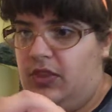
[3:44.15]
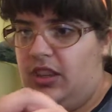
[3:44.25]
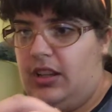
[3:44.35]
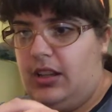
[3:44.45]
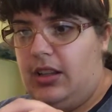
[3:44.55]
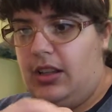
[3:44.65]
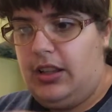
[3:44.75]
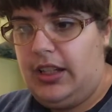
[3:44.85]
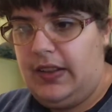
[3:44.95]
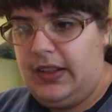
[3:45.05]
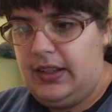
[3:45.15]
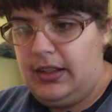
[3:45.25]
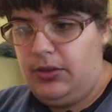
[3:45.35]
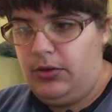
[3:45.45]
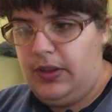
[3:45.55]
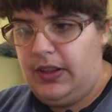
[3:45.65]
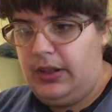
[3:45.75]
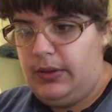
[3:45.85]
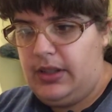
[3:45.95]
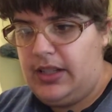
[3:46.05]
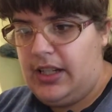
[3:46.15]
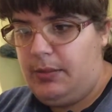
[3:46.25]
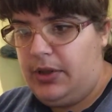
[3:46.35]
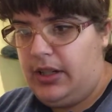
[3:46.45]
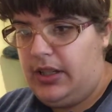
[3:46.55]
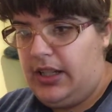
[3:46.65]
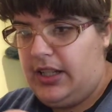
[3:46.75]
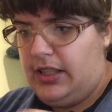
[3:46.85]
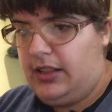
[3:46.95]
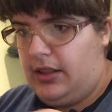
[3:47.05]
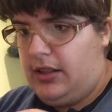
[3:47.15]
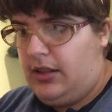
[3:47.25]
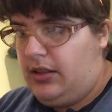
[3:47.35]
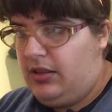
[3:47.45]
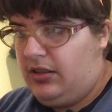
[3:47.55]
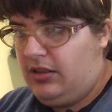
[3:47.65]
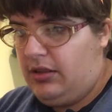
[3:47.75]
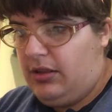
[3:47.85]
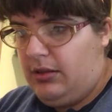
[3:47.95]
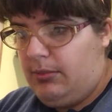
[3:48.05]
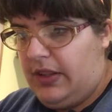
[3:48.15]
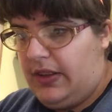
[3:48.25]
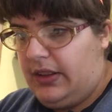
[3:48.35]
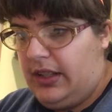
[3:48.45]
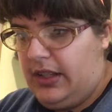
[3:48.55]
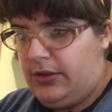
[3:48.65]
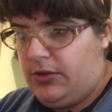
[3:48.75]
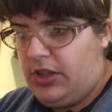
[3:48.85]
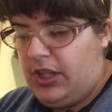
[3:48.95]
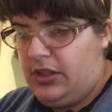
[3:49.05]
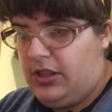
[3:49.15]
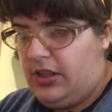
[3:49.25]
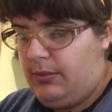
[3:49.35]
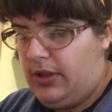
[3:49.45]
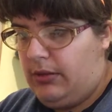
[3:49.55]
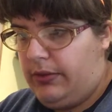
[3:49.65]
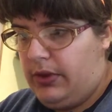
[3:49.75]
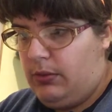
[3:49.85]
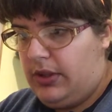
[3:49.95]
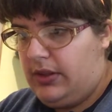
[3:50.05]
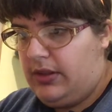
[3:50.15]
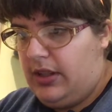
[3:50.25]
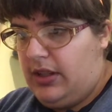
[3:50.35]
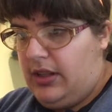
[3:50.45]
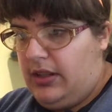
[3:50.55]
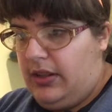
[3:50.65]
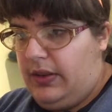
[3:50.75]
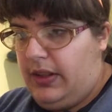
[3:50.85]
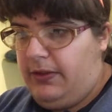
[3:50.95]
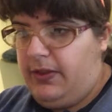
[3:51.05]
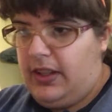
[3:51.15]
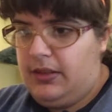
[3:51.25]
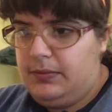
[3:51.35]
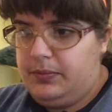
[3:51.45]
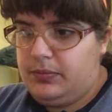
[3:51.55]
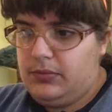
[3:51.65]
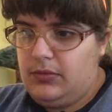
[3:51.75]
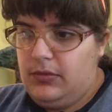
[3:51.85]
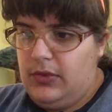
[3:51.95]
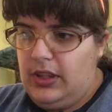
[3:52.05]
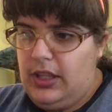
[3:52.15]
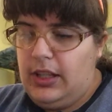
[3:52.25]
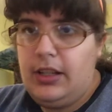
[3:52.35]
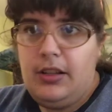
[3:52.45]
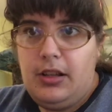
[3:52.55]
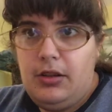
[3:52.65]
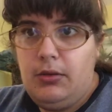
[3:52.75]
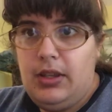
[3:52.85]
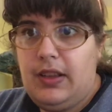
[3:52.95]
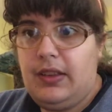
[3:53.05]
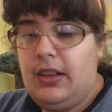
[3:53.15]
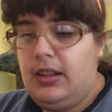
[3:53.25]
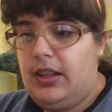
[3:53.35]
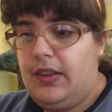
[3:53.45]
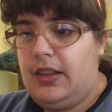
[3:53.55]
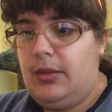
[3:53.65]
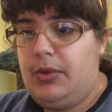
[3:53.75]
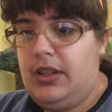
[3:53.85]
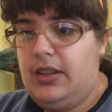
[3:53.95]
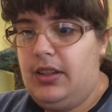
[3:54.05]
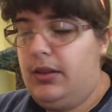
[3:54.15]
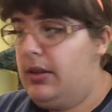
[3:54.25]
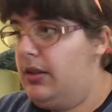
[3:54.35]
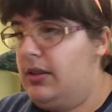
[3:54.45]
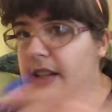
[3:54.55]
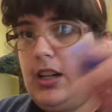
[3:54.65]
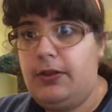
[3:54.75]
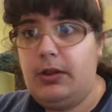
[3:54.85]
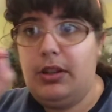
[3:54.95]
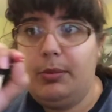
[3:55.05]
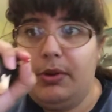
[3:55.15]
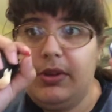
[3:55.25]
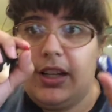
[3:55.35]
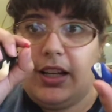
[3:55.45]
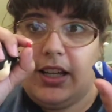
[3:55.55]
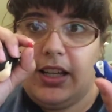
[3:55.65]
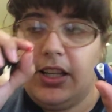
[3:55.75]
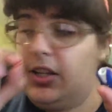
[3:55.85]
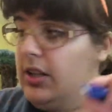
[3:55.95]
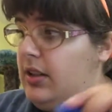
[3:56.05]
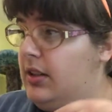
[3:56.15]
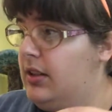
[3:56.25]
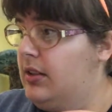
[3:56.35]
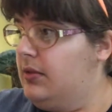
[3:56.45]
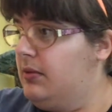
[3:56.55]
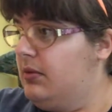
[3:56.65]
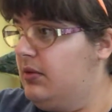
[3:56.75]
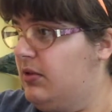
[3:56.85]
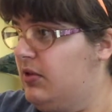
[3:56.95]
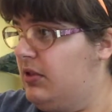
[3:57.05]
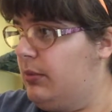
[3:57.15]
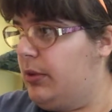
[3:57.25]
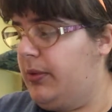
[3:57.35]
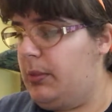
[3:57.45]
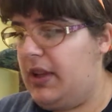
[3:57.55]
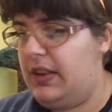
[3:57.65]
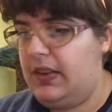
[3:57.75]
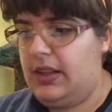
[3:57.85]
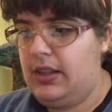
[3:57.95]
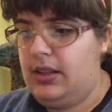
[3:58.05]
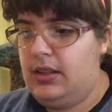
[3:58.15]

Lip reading: And like I said, Nendoroids you can take apart and basically interchange them however you see fit. And I did not know this last night, but you can take off the little bow tie. Probably for the best.